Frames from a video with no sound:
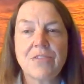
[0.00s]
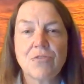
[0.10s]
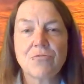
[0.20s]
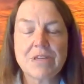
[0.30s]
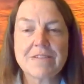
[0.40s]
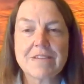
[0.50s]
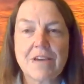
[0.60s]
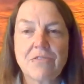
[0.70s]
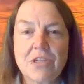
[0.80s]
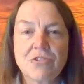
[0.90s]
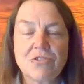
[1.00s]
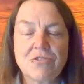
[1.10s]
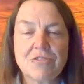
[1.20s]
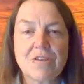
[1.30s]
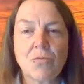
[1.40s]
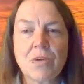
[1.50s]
And the risk of introducing